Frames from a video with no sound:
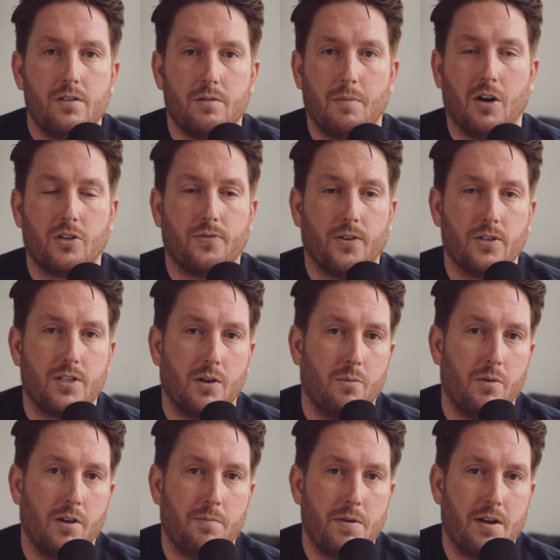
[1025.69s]
So March 1st, it
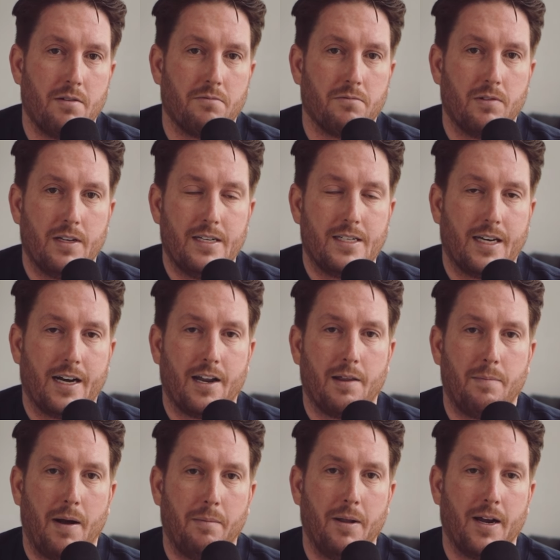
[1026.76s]
will be released again to the
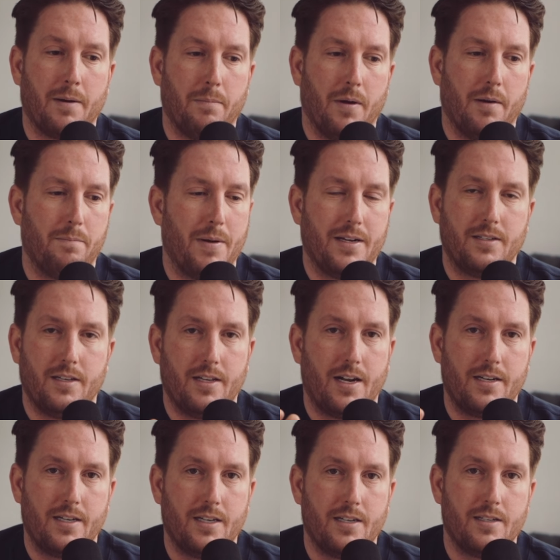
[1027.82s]
public, but basically the
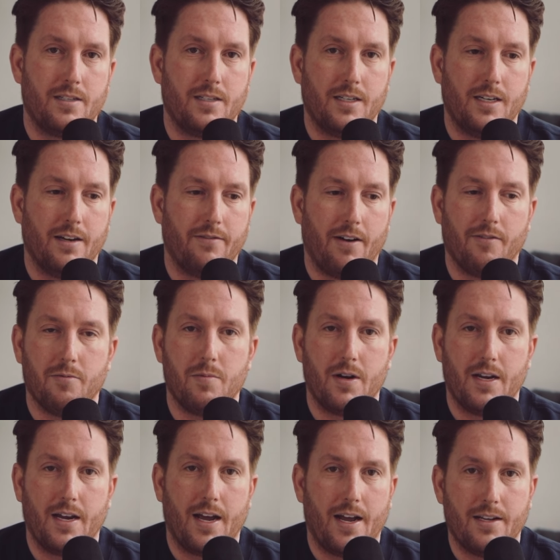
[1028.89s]
idea is to give
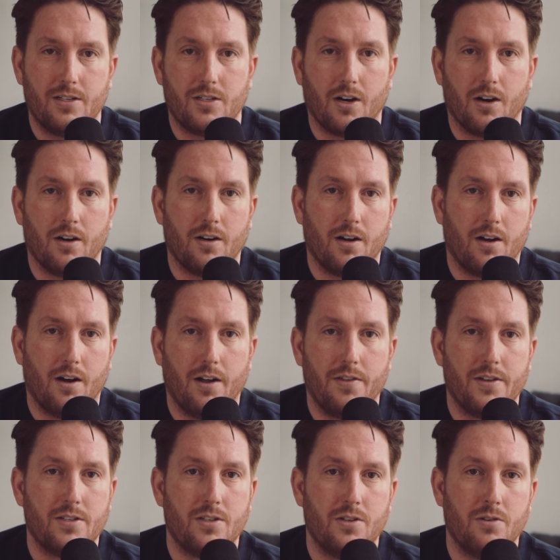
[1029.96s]
everybody a head start on
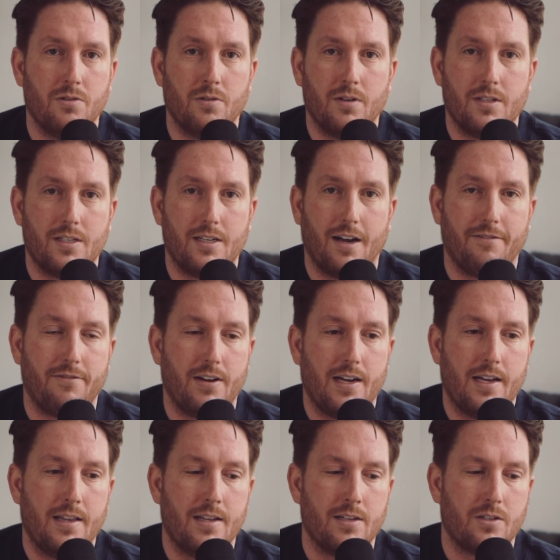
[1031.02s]
this new stuff
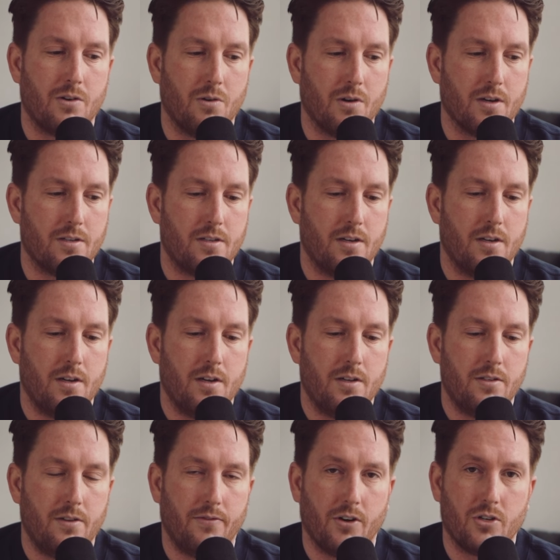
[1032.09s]
in this course.
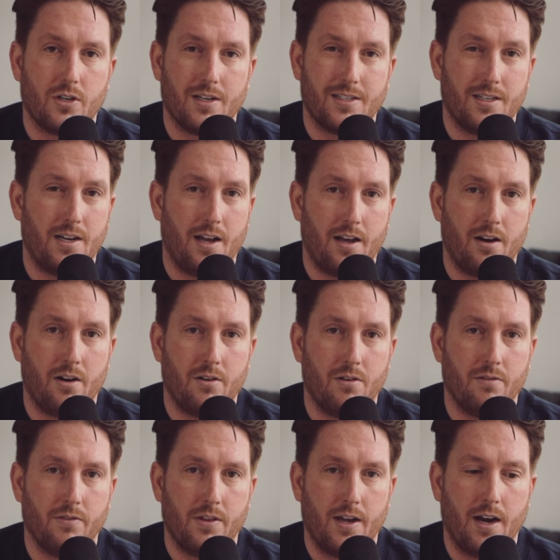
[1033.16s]
So if you're interested, head on
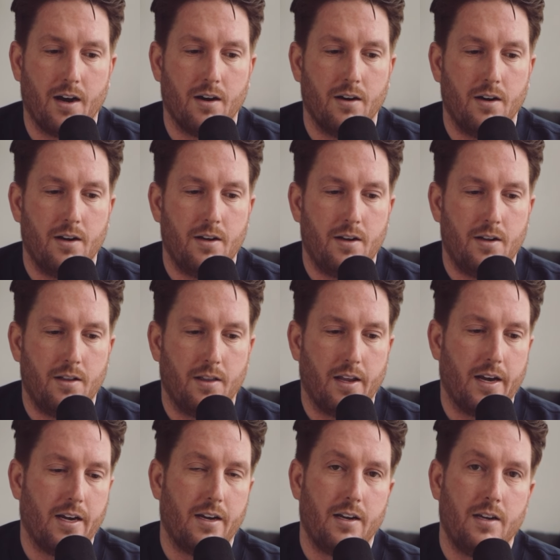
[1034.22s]
over there,
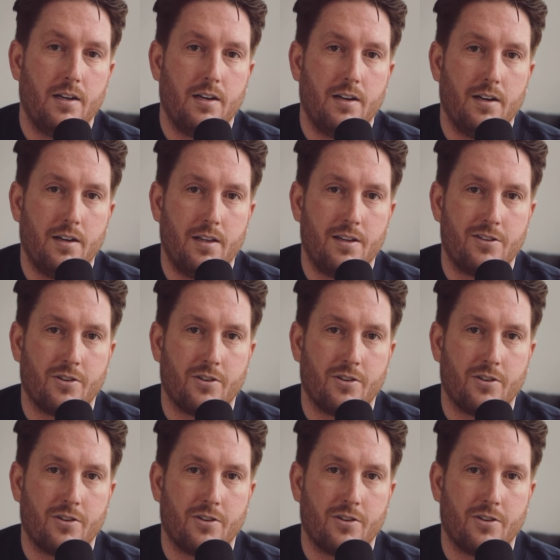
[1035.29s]
link in the